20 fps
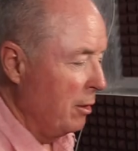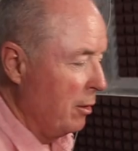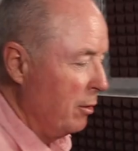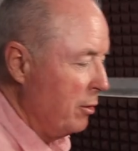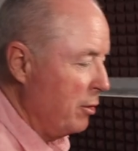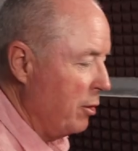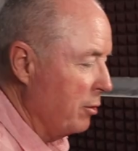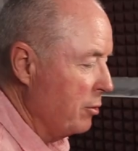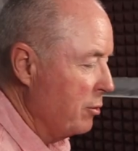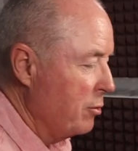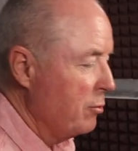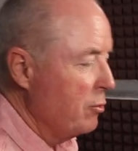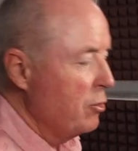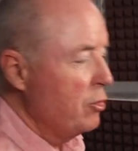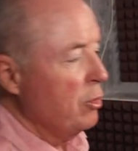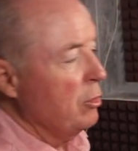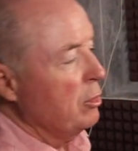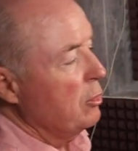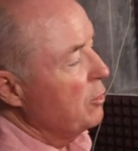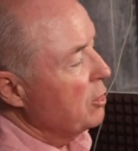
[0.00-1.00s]
Who got
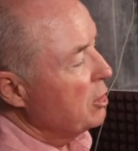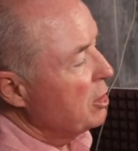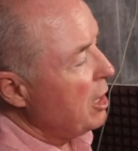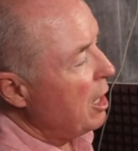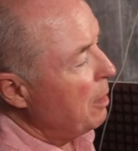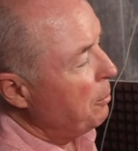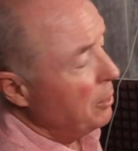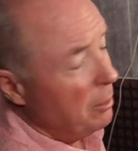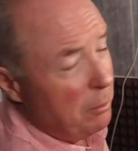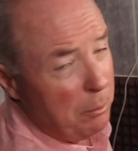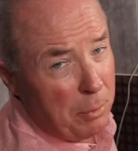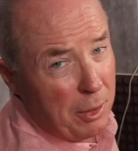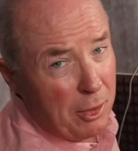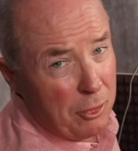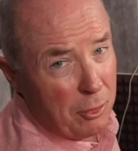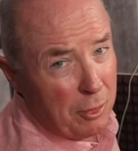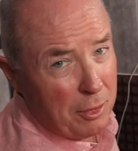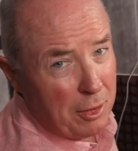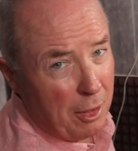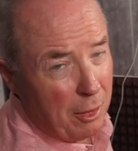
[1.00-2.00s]
Jos Verstappen,
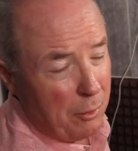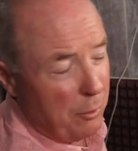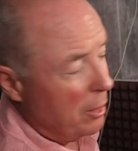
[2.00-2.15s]
Pedro de la